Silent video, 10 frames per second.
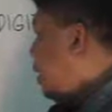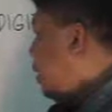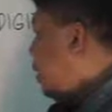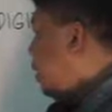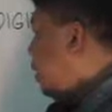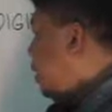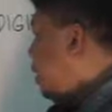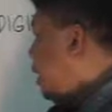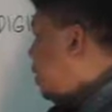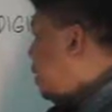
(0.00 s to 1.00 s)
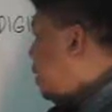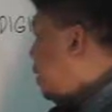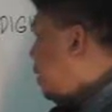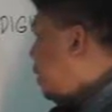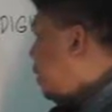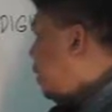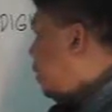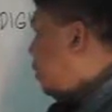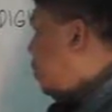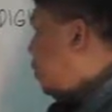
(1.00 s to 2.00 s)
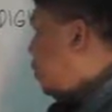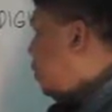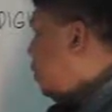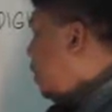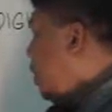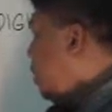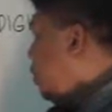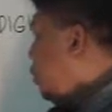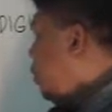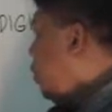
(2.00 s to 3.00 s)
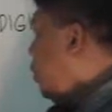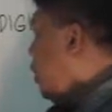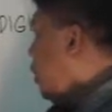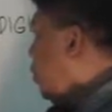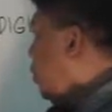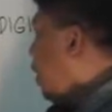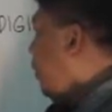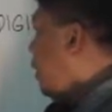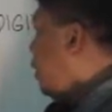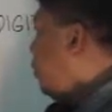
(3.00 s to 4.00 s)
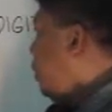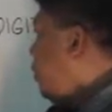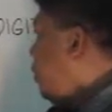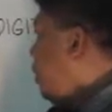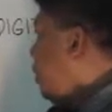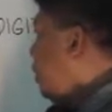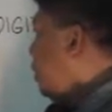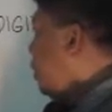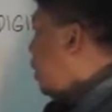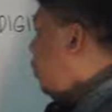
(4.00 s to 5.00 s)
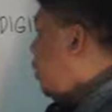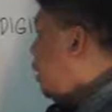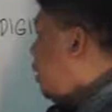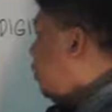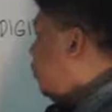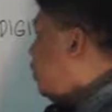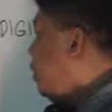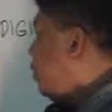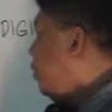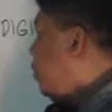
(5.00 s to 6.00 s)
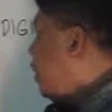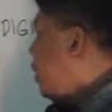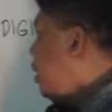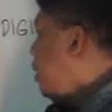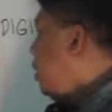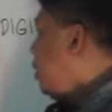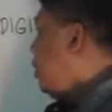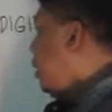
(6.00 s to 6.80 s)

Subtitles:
here, or the digits here, is only 2. So we have here 2, then we cannot proceed to 3,